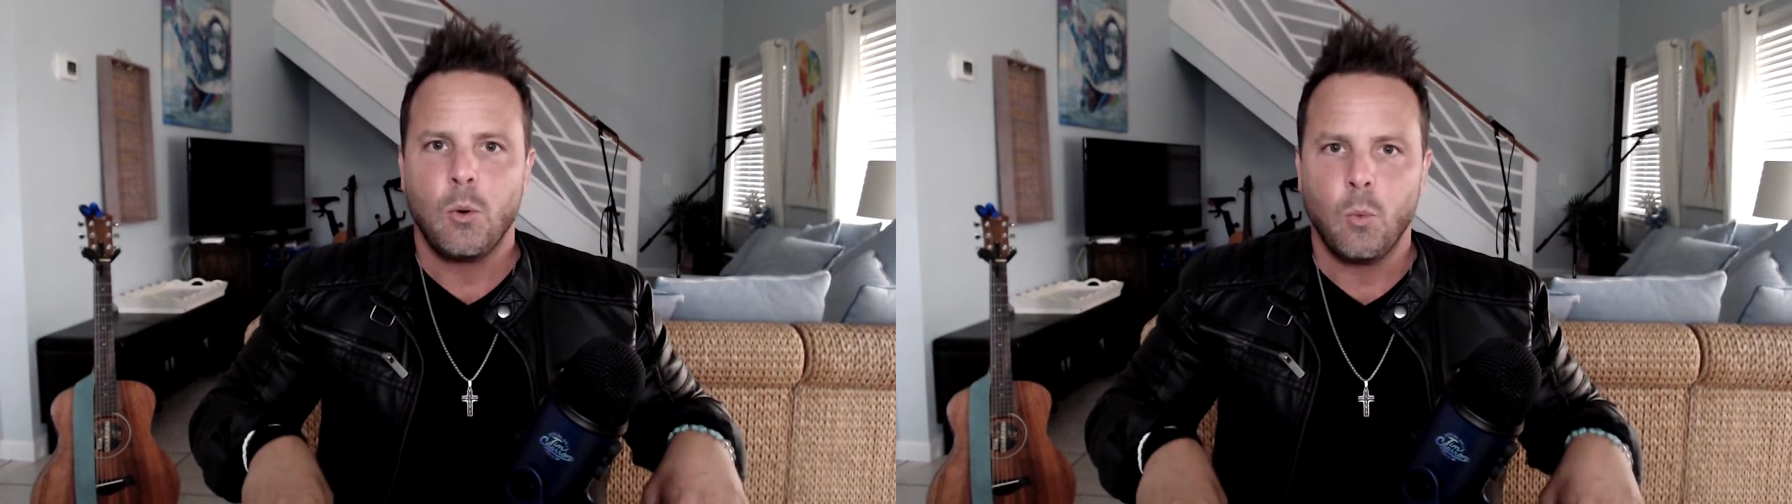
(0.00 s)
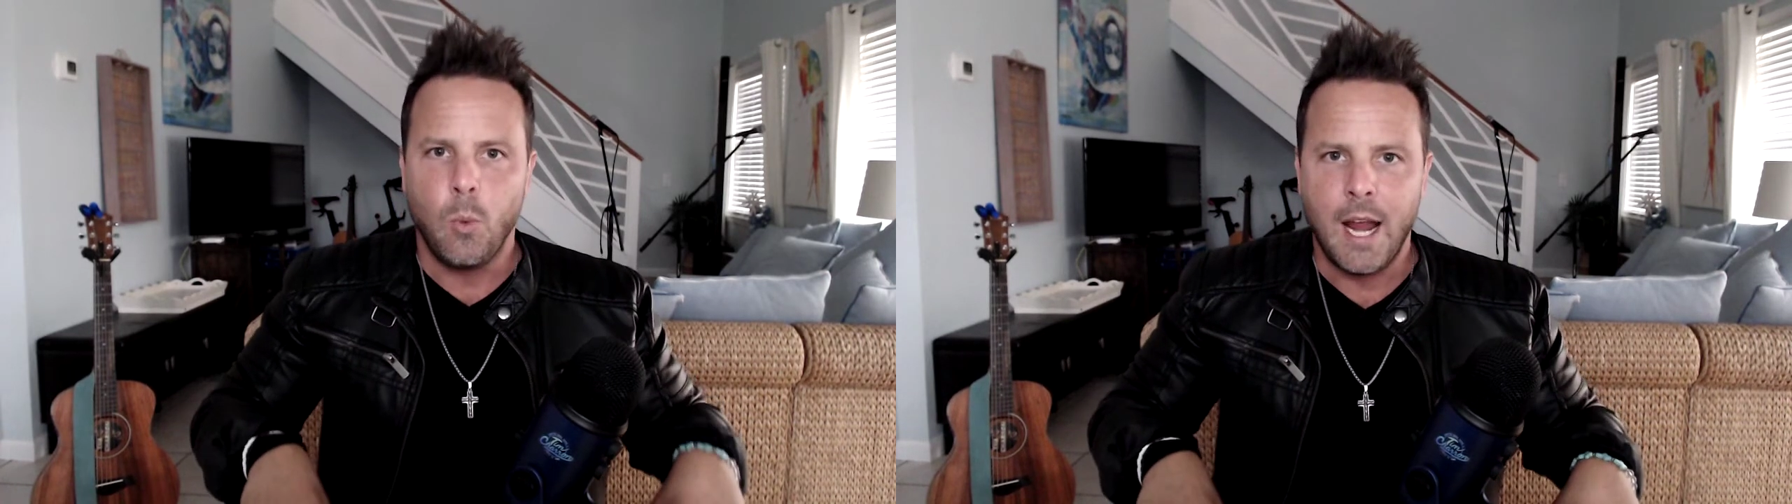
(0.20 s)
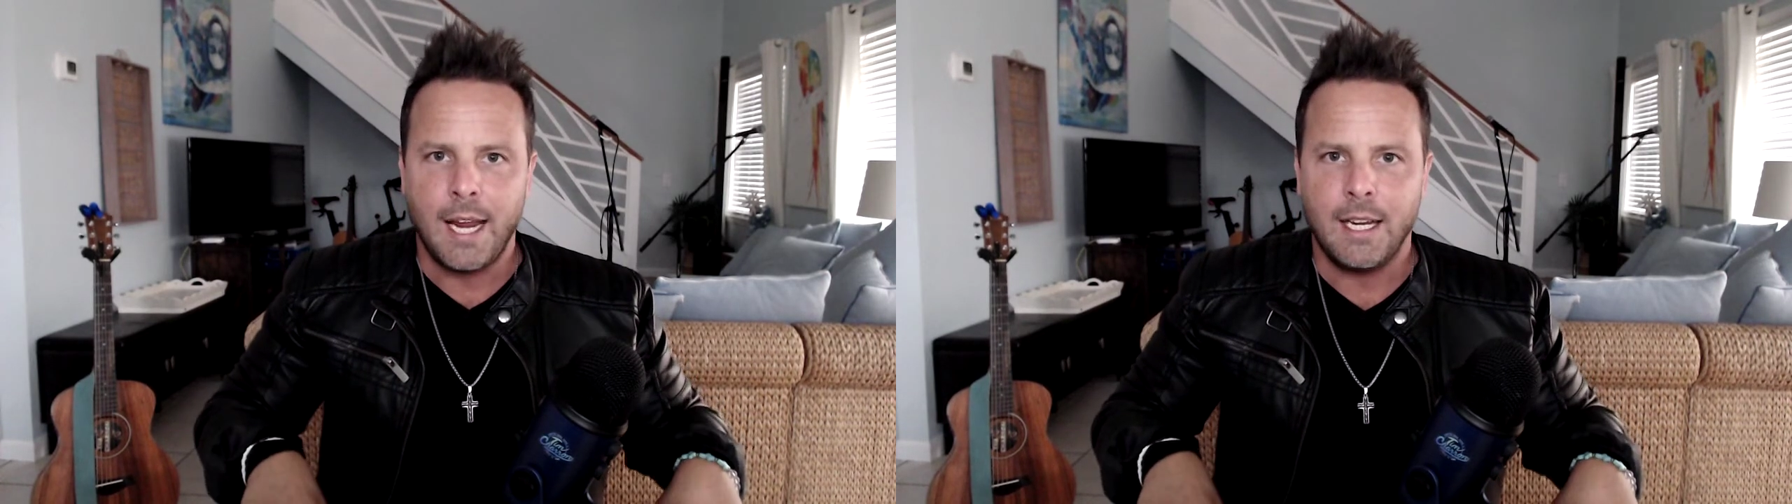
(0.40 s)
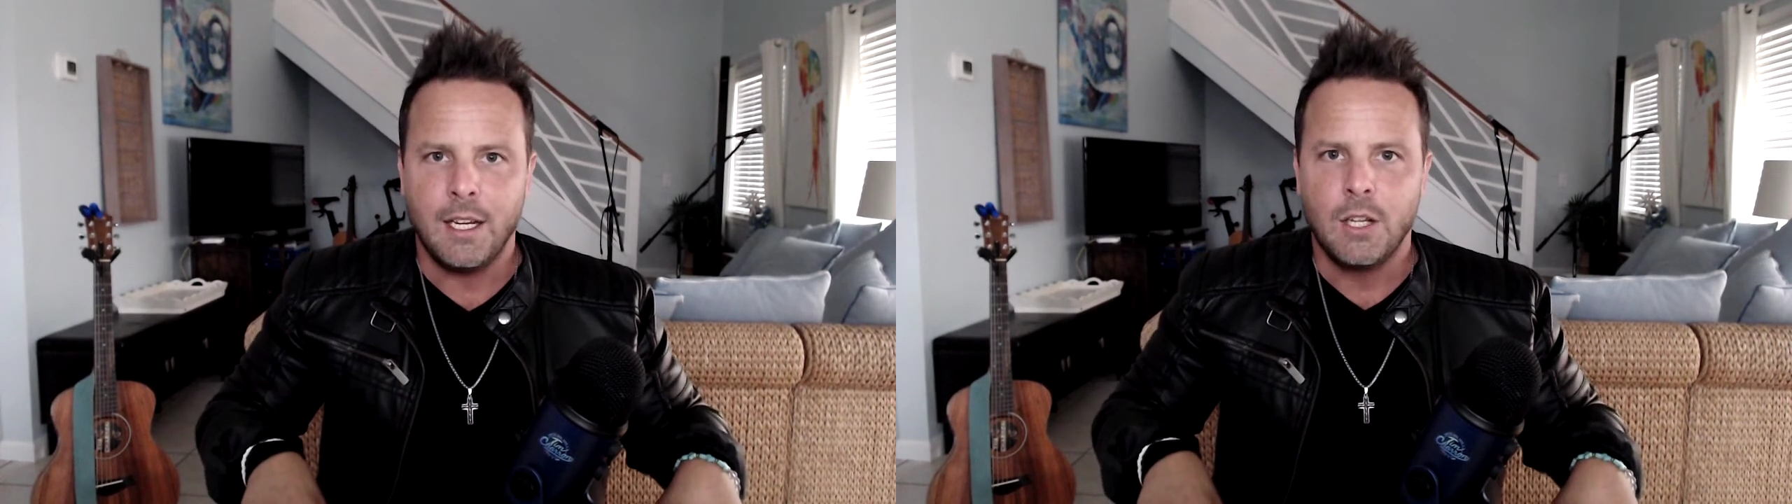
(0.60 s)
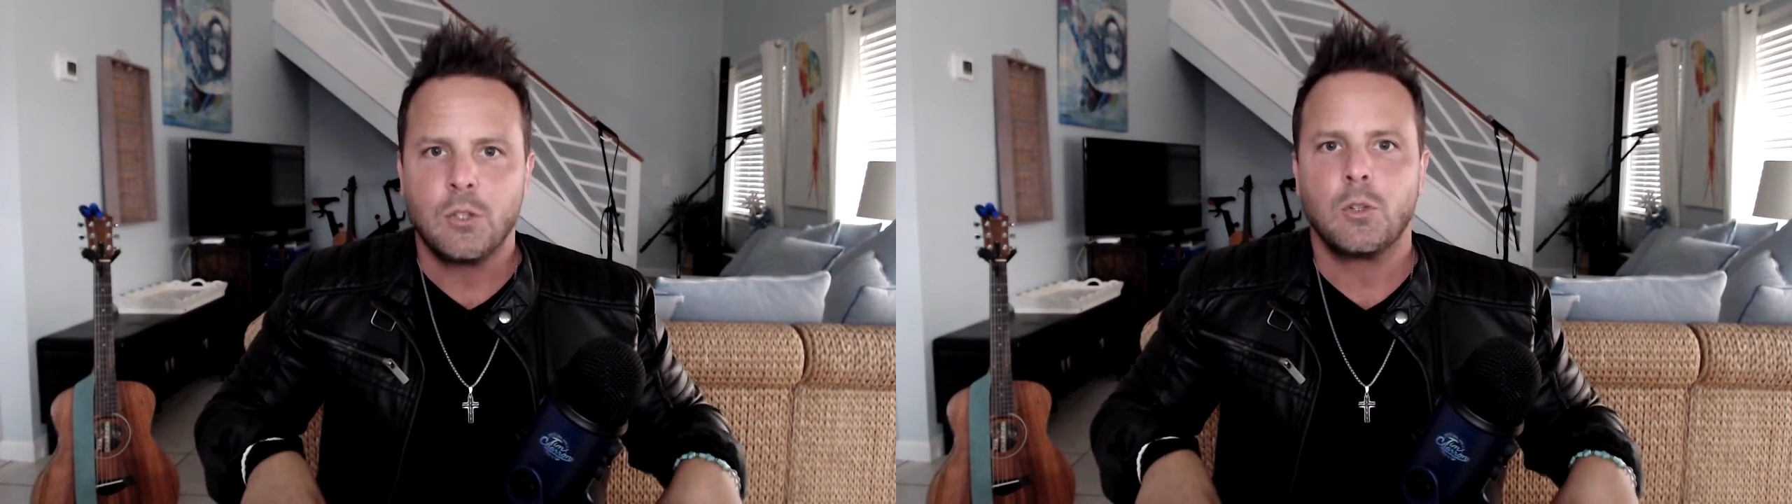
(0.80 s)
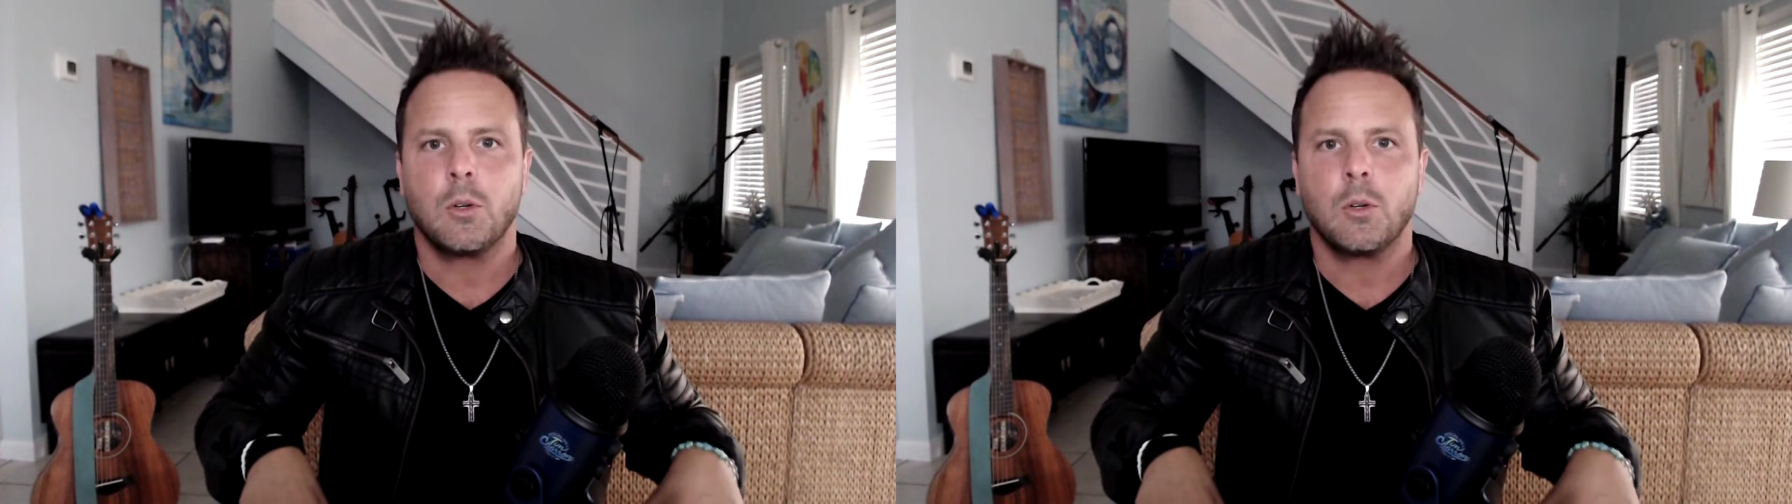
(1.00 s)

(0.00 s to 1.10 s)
way to